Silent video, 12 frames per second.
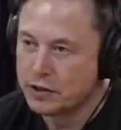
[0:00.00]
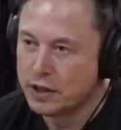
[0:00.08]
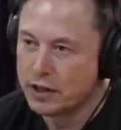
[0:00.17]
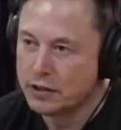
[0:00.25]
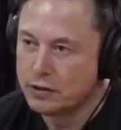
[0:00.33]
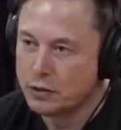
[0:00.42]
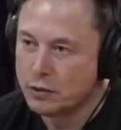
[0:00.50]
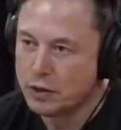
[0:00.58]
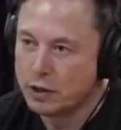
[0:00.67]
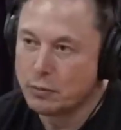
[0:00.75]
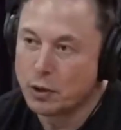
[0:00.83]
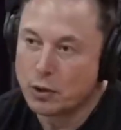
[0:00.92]
into
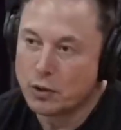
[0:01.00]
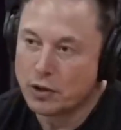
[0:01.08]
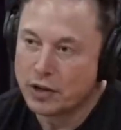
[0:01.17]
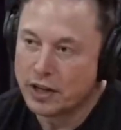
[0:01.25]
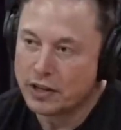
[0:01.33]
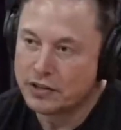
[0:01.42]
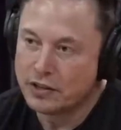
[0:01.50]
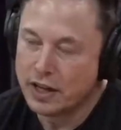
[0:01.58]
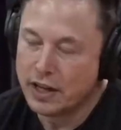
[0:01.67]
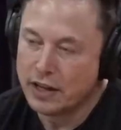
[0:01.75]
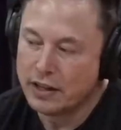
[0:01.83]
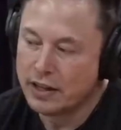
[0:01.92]
the motor cortex,
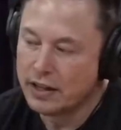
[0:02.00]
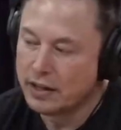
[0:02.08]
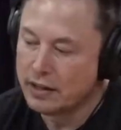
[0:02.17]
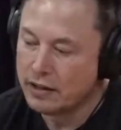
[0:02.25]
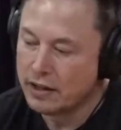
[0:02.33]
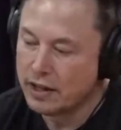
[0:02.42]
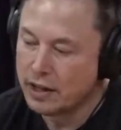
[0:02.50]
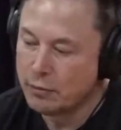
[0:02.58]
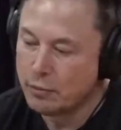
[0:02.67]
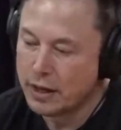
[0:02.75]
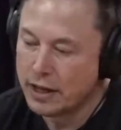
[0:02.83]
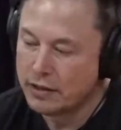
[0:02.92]
and then an
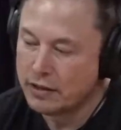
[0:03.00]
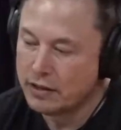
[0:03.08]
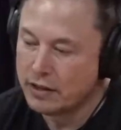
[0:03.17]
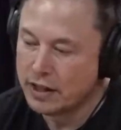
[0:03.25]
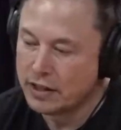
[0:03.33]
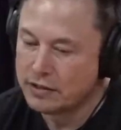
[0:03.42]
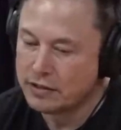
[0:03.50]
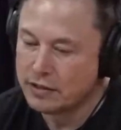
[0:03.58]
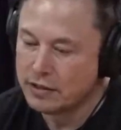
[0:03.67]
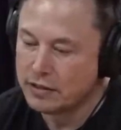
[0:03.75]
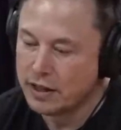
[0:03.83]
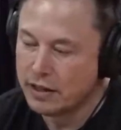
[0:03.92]
implant that's
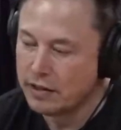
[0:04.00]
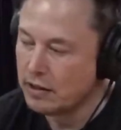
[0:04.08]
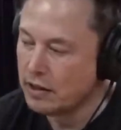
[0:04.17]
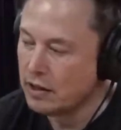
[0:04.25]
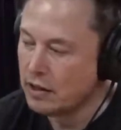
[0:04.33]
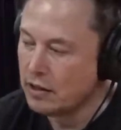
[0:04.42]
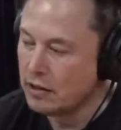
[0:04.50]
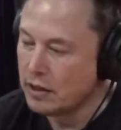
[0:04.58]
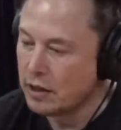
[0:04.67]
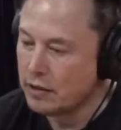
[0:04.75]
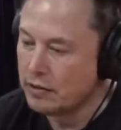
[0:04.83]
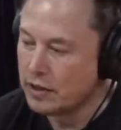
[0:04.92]

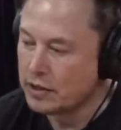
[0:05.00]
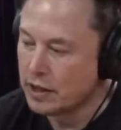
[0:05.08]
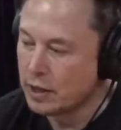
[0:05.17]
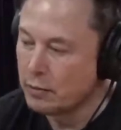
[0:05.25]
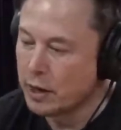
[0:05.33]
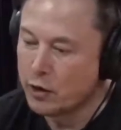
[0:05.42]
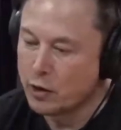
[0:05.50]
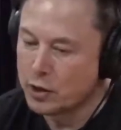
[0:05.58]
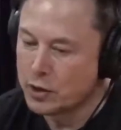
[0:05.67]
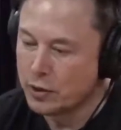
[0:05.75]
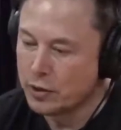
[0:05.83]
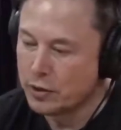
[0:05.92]
that's like a
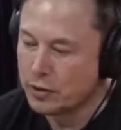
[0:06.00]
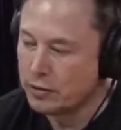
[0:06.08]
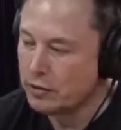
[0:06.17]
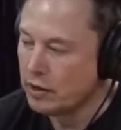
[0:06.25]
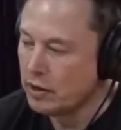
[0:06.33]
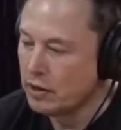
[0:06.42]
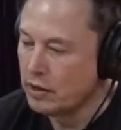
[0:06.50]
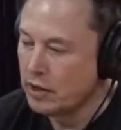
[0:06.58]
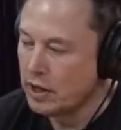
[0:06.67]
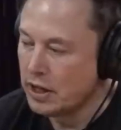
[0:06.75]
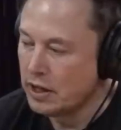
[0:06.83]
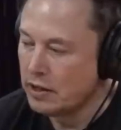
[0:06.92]
microcontroller.
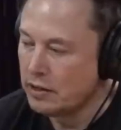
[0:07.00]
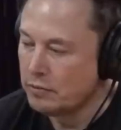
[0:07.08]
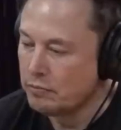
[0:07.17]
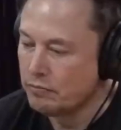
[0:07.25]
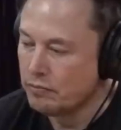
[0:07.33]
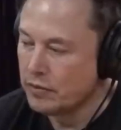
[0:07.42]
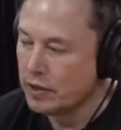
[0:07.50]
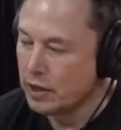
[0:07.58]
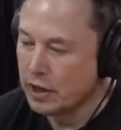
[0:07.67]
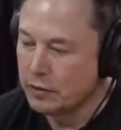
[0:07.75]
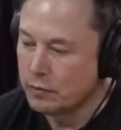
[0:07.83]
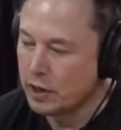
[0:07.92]

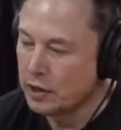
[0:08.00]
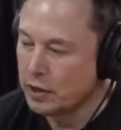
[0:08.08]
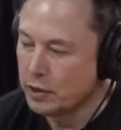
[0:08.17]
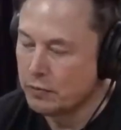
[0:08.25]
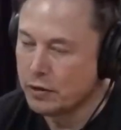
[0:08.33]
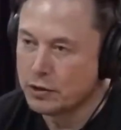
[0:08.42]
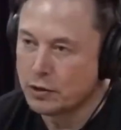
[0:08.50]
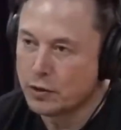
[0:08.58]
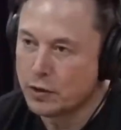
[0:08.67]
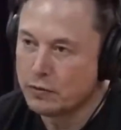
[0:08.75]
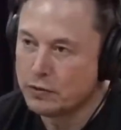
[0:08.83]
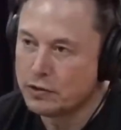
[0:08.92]
In your muscle
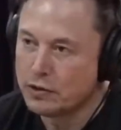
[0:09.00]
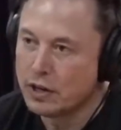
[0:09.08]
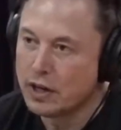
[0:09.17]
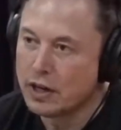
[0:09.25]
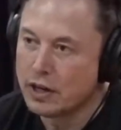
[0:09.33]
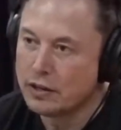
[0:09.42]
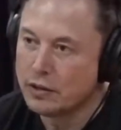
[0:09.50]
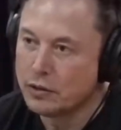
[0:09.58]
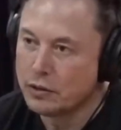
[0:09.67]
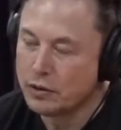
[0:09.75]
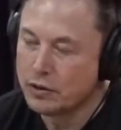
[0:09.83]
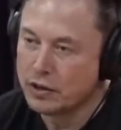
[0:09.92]
groups,
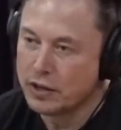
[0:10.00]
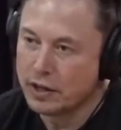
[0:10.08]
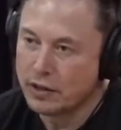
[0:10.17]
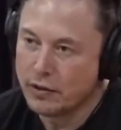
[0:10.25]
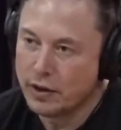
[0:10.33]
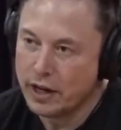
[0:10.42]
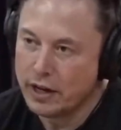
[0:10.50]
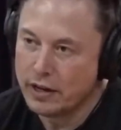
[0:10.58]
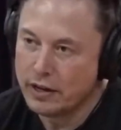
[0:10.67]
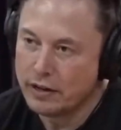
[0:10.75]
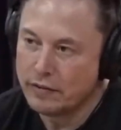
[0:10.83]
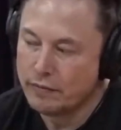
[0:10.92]
you could then create
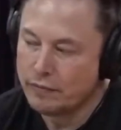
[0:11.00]
a